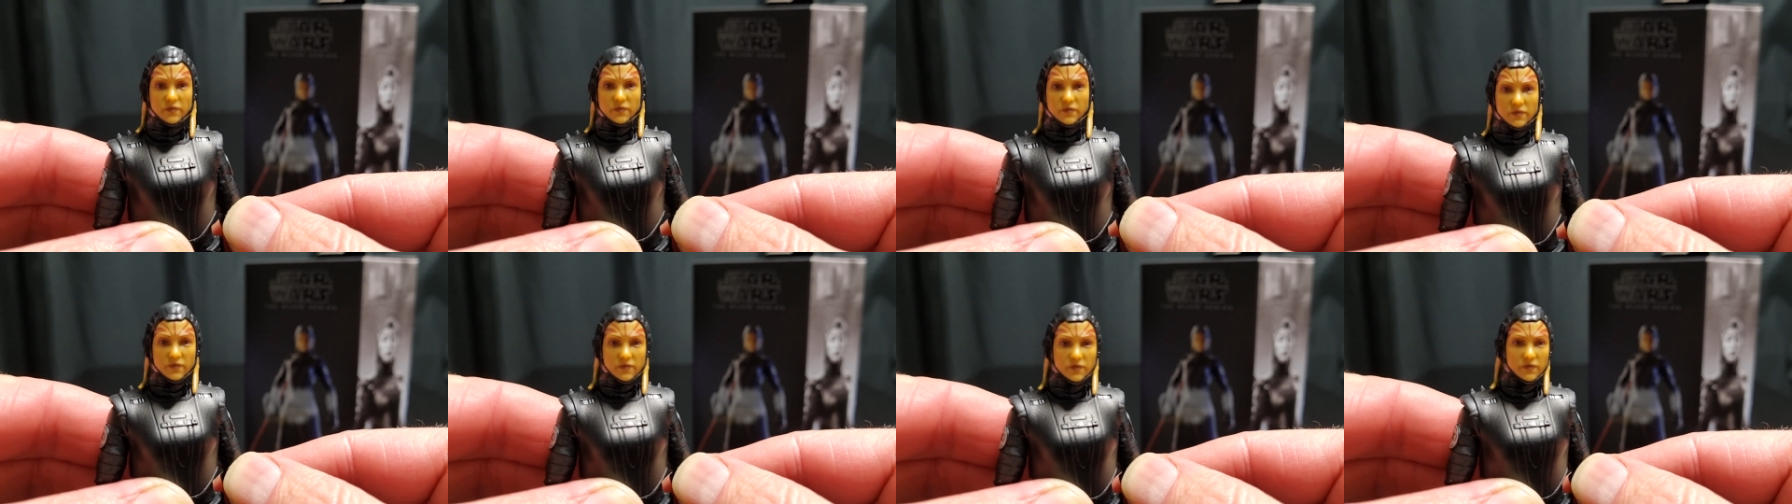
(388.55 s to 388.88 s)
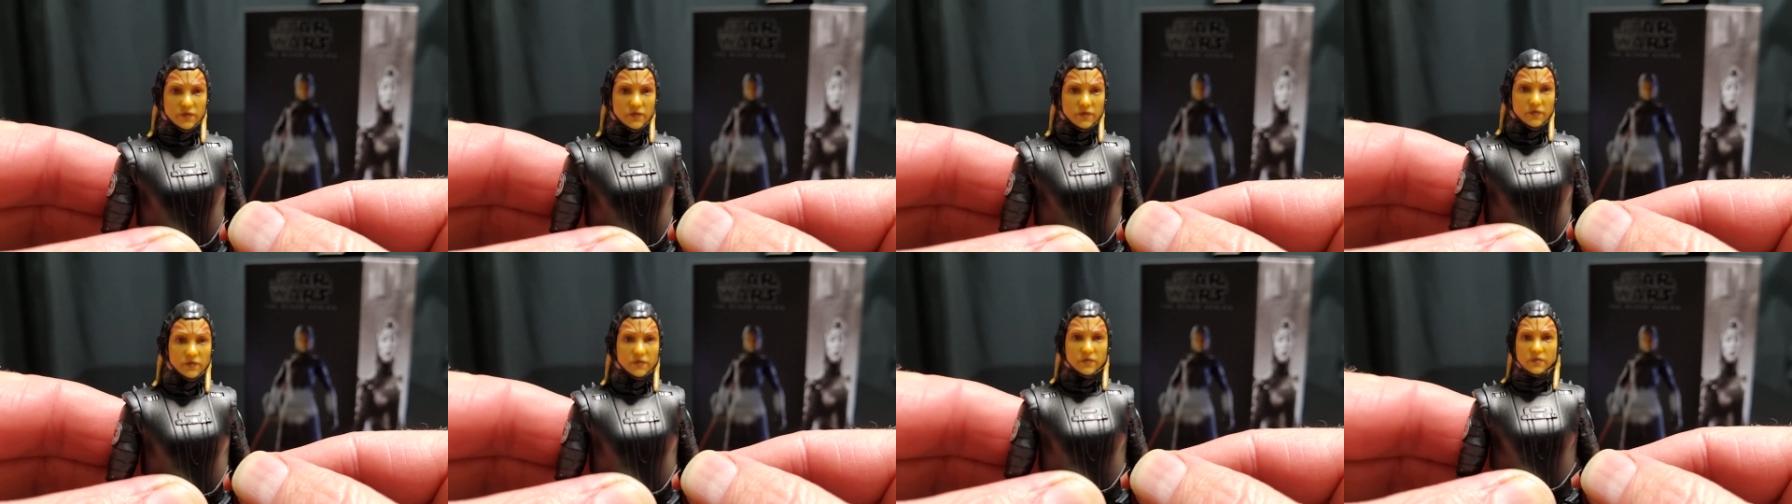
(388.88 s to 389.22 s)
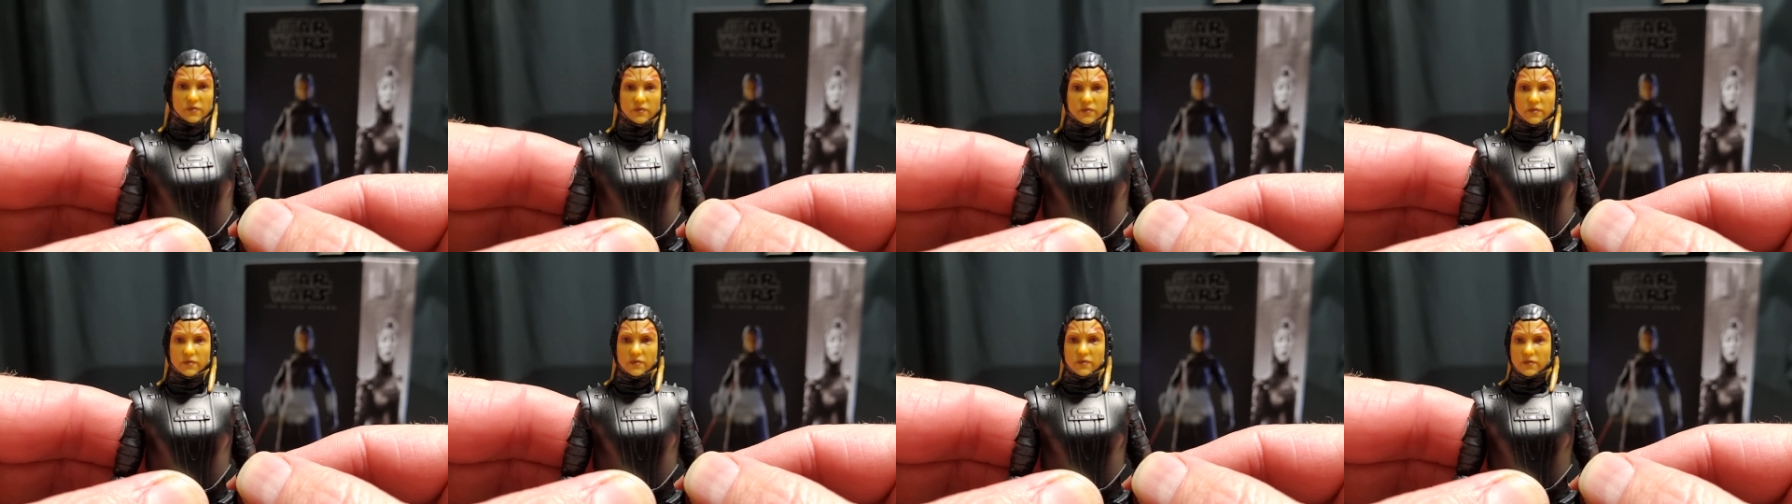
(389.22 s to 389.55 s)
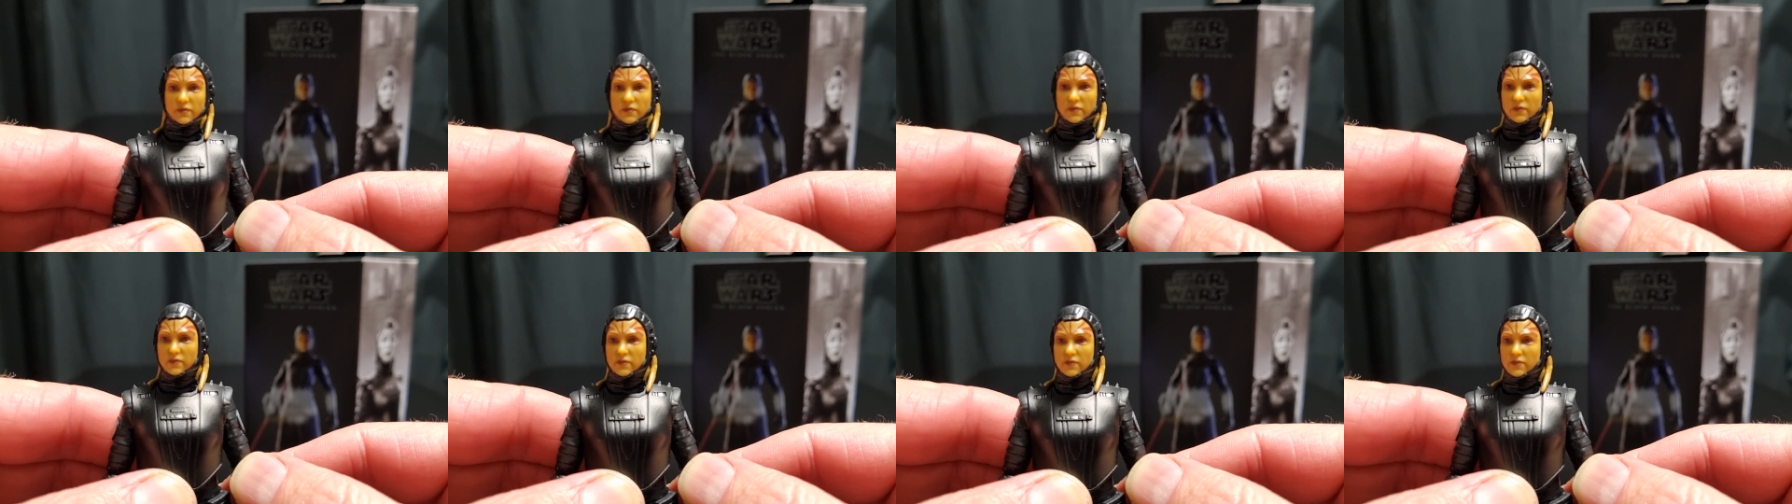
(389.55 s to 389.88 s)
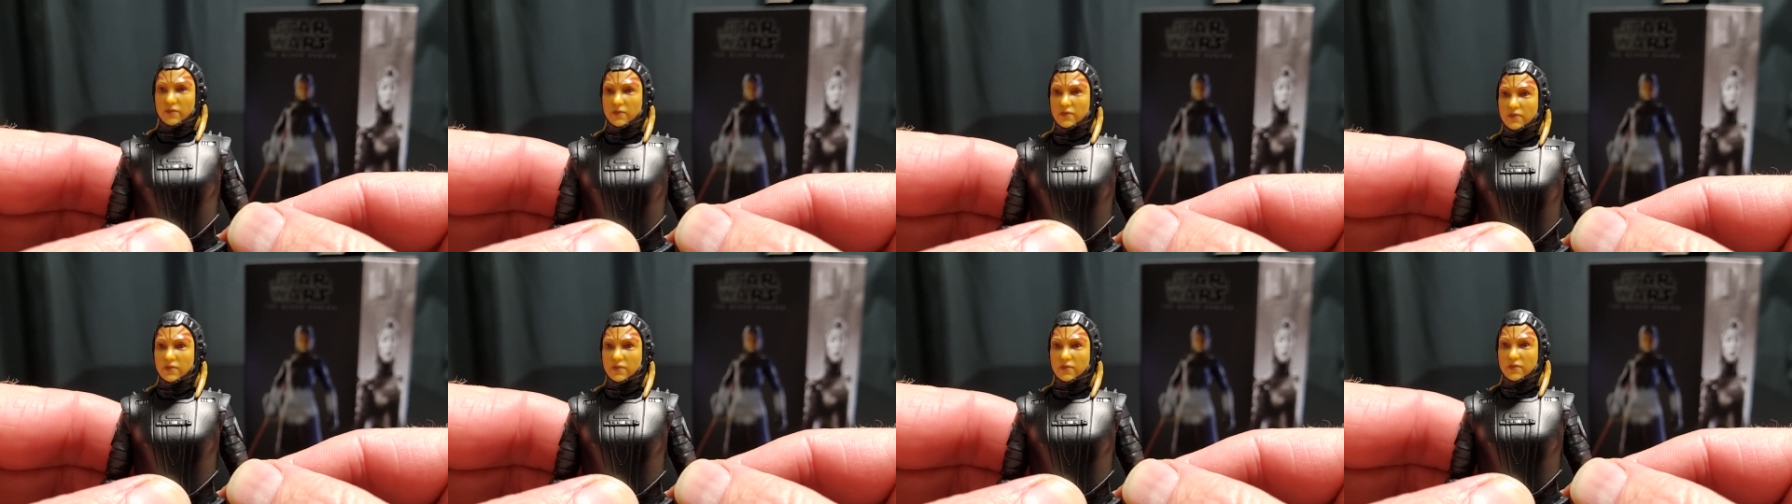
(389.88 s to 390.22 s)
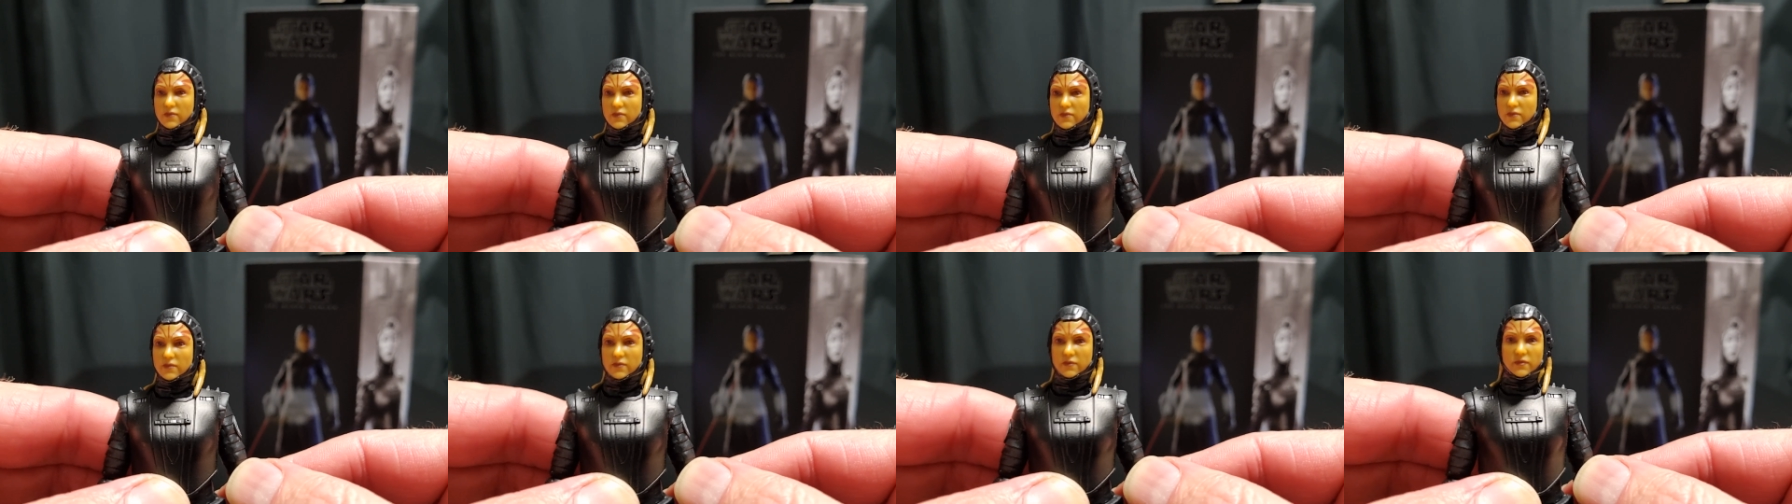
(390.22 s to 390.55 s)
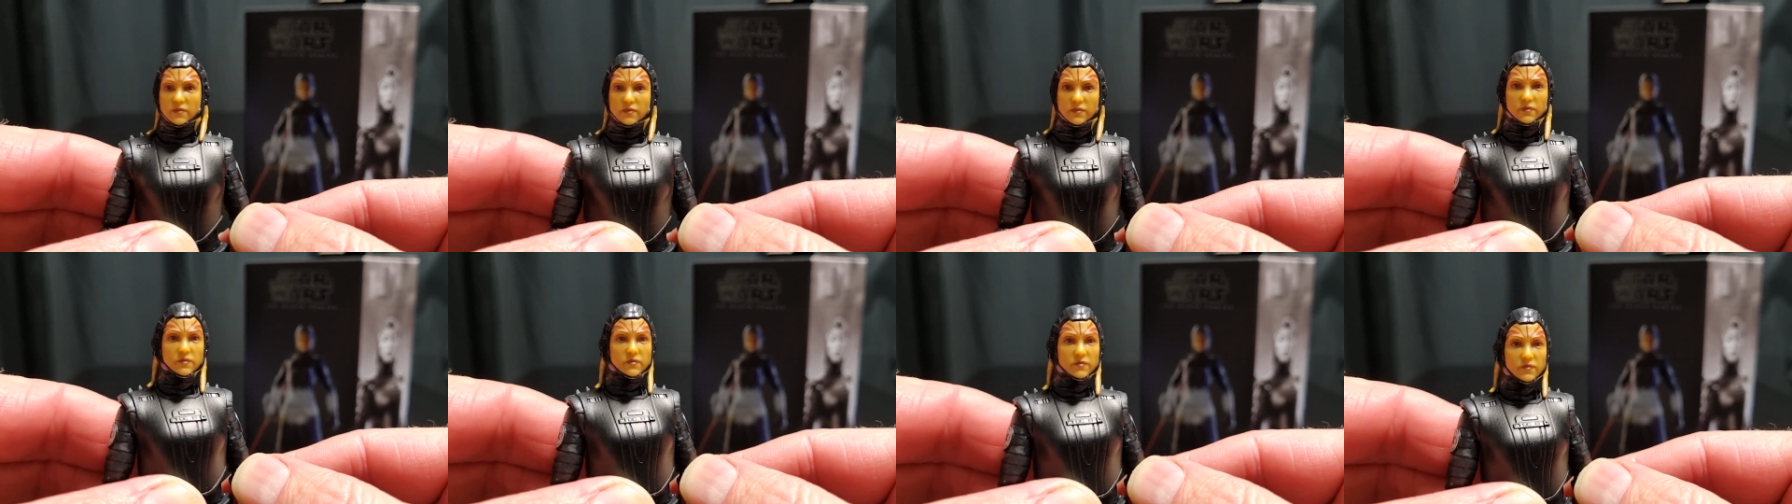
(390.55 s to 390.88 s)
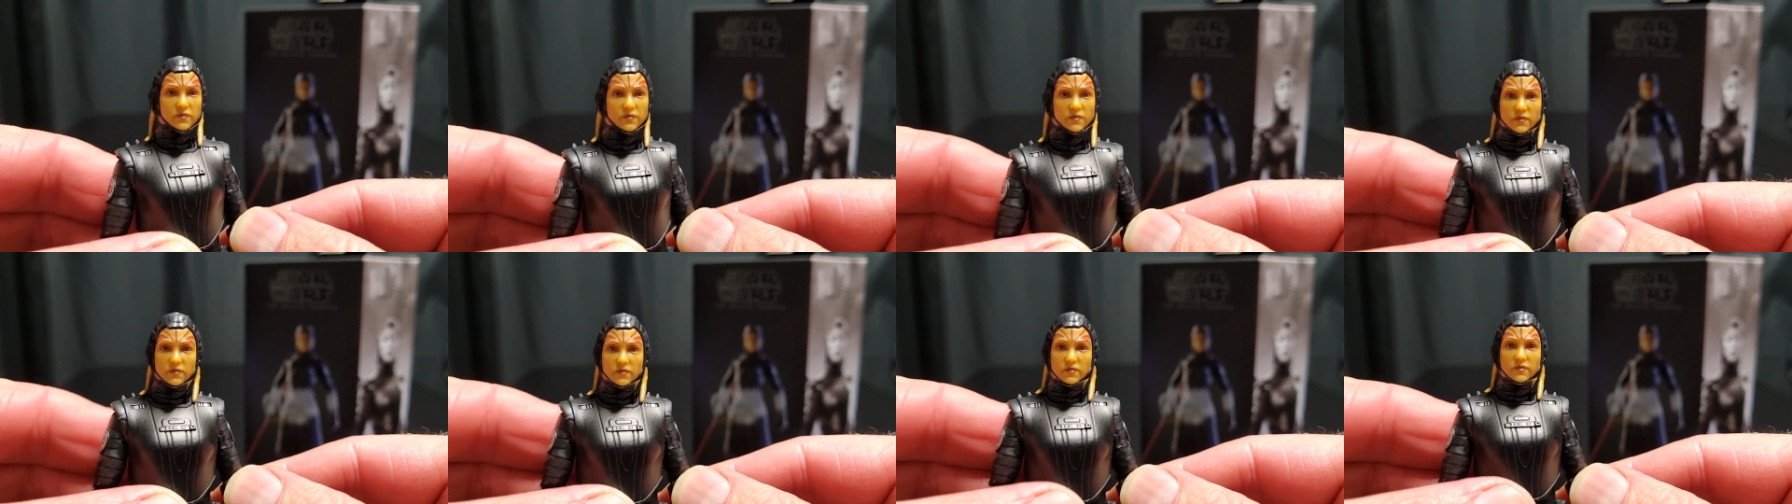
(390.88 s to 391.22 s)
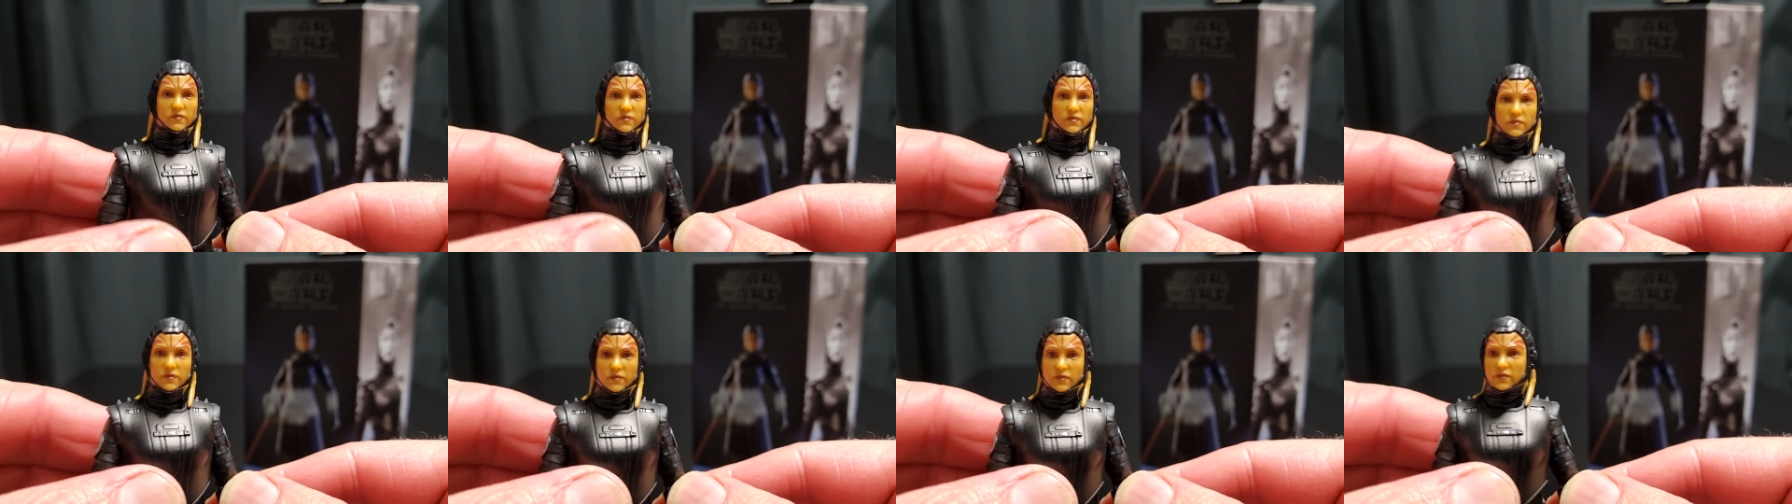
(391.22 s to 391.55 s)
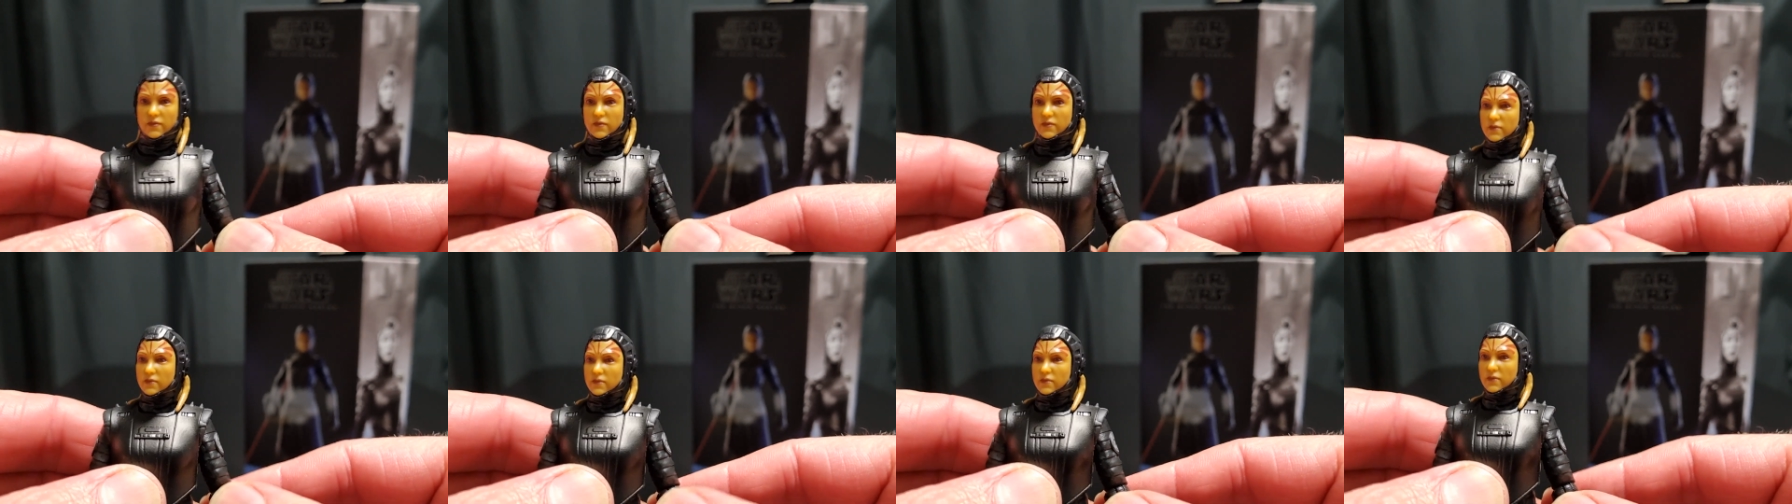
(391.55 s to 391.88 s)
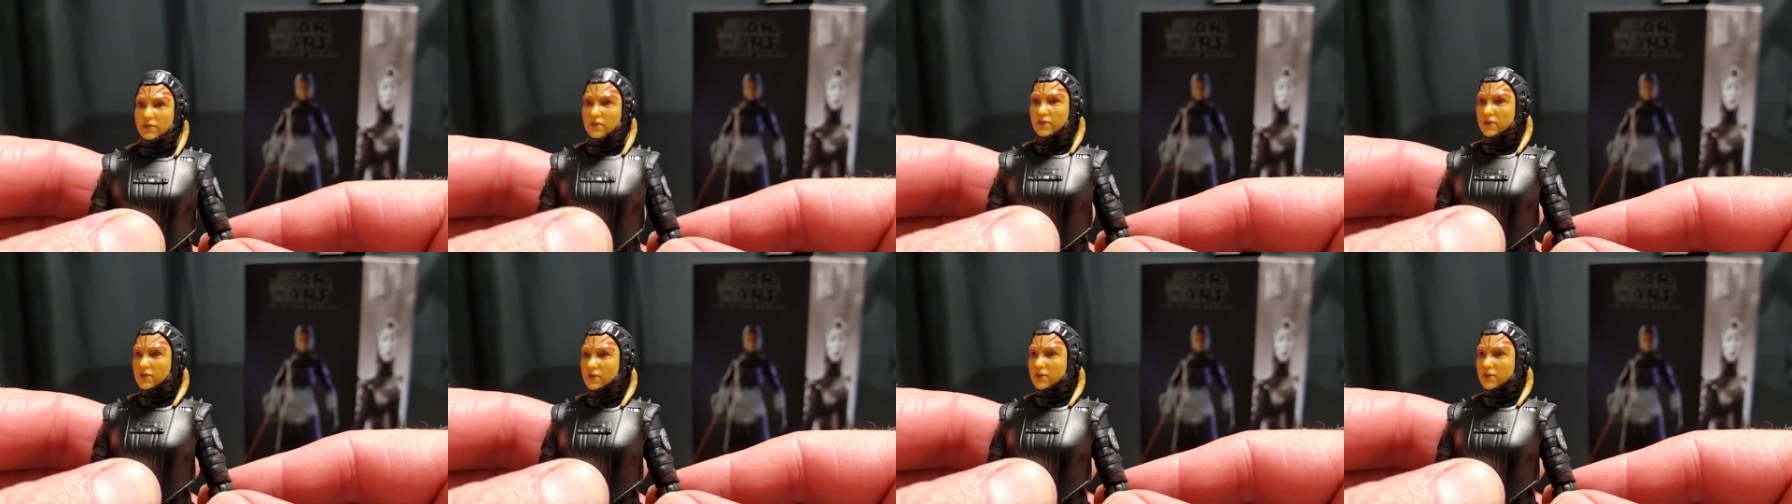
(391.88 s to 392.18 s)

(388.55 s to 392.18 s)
on the 7th of July, 17th of July.